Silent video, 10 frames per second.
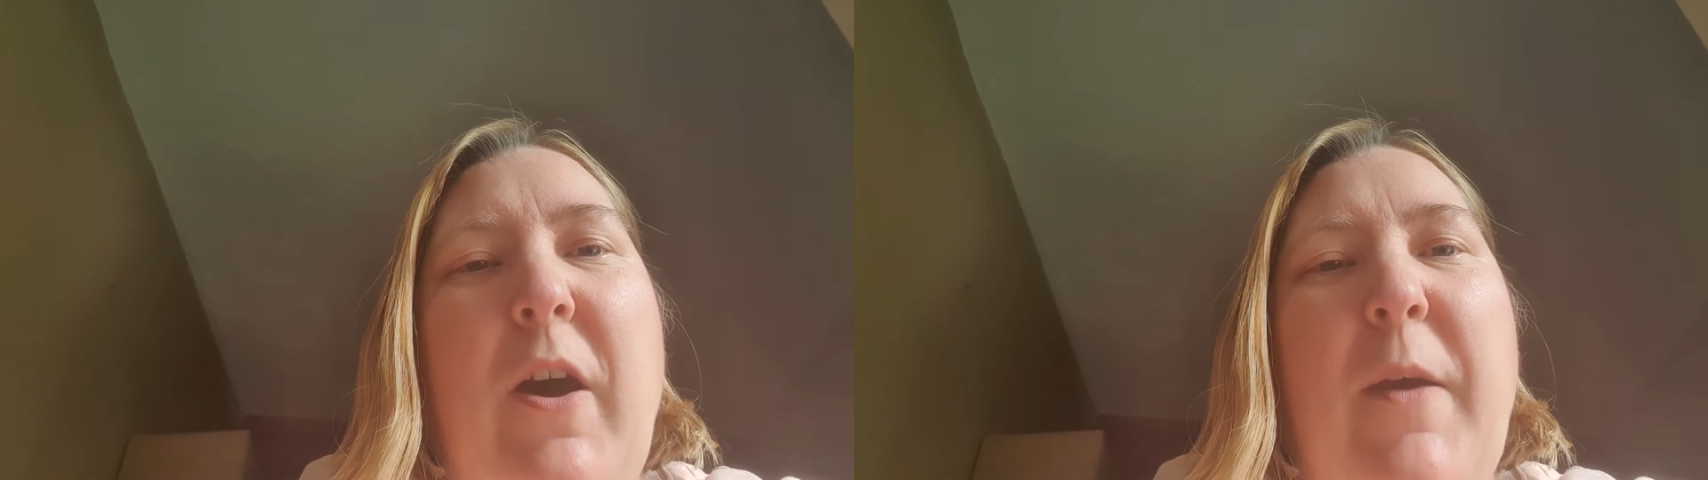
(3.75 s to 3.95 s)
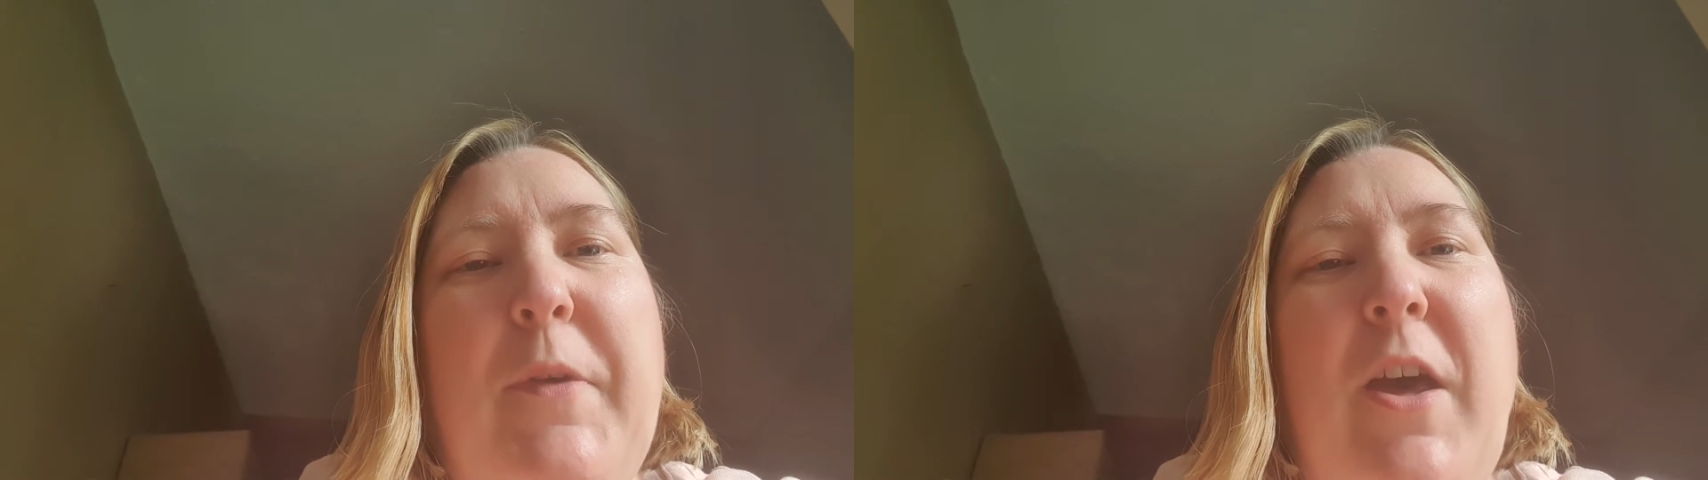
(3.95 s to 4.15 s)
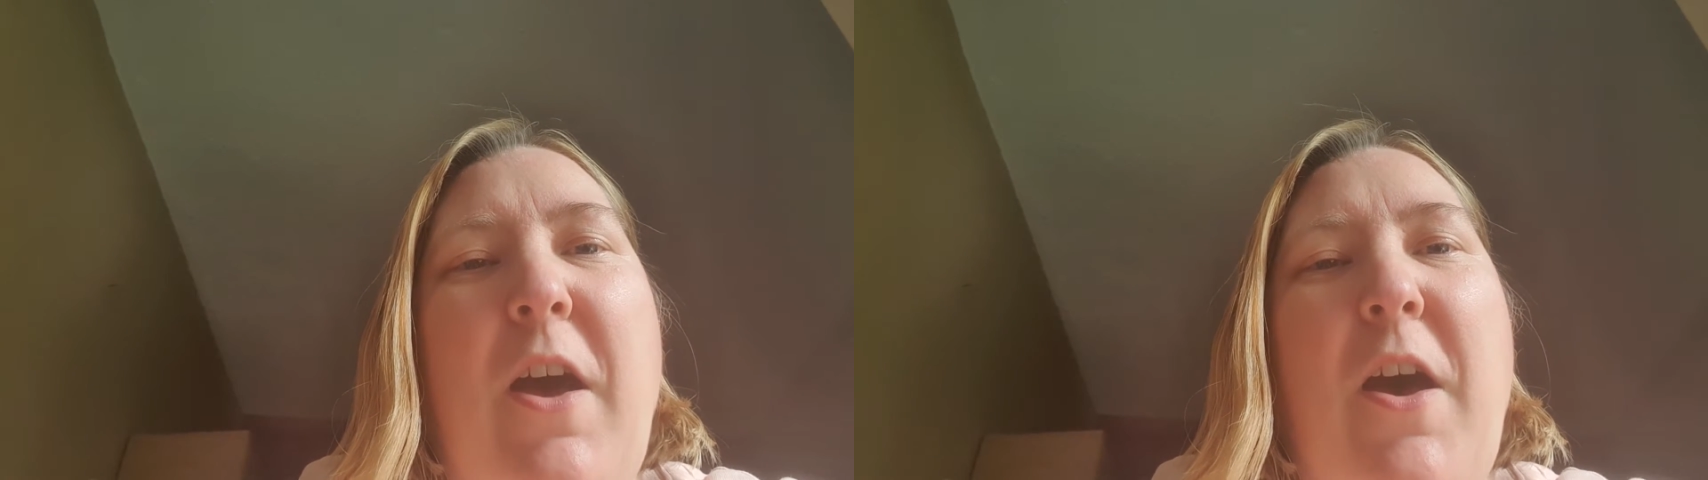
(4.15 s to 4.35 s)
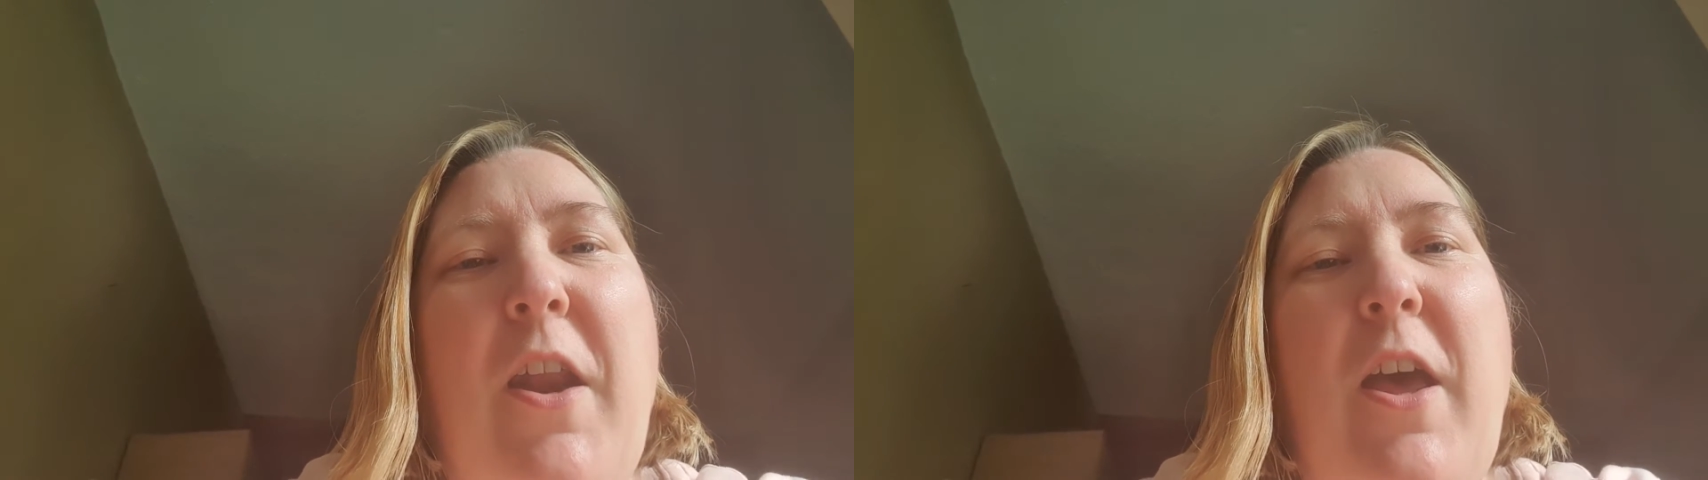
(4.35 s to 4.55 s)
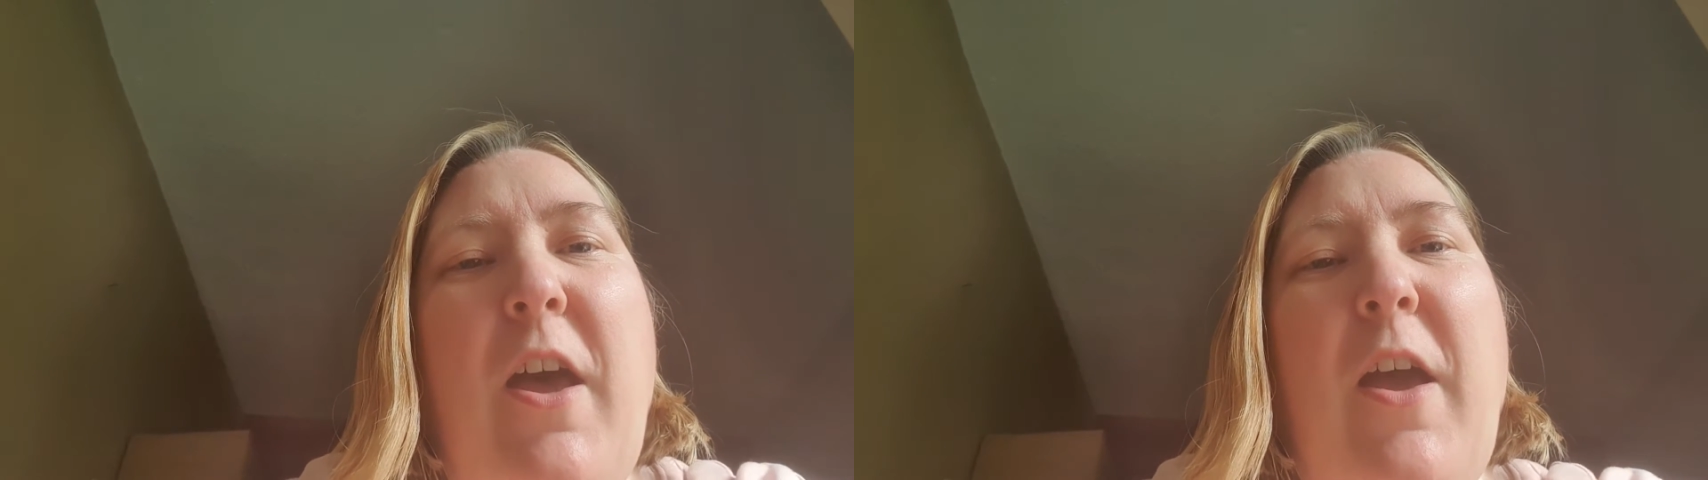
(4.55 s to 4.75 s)
I'm
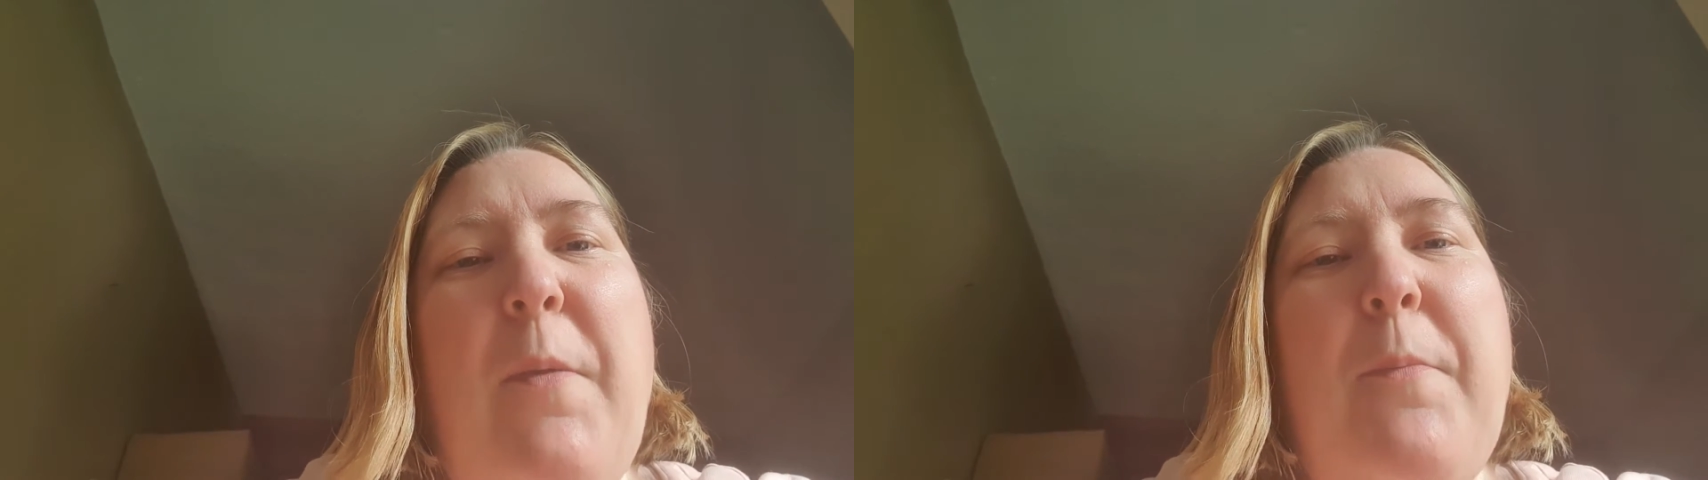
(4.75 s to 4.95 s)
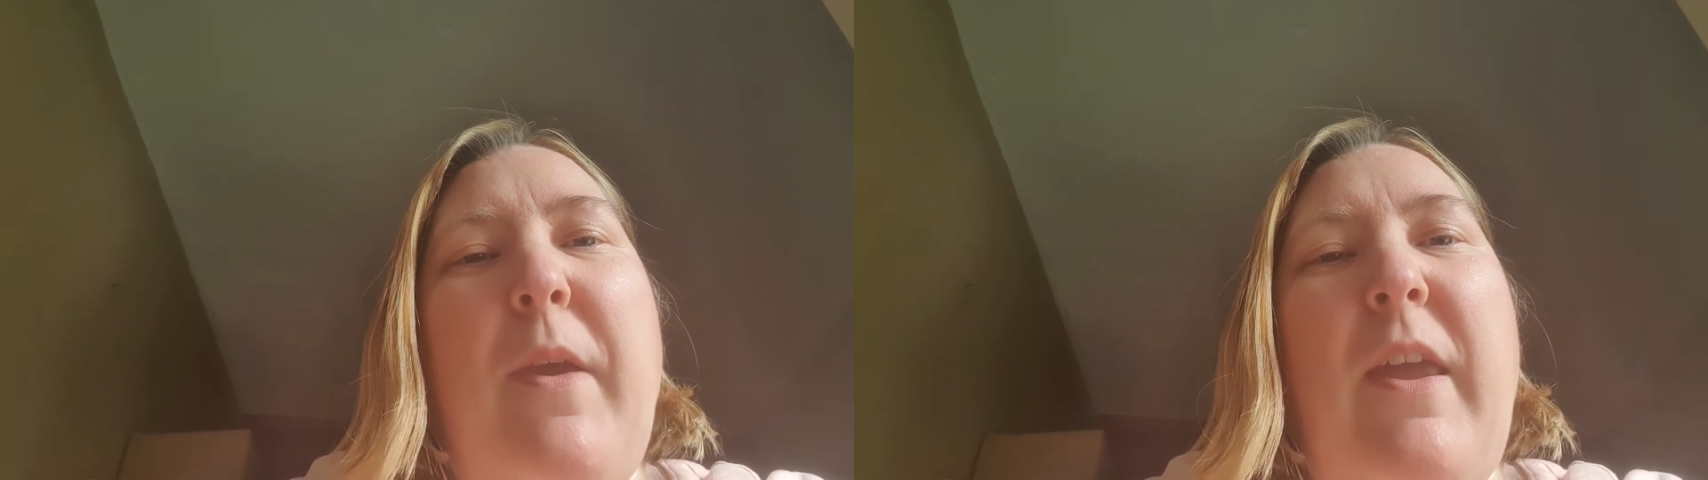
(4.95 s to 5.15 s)
Carla. I'm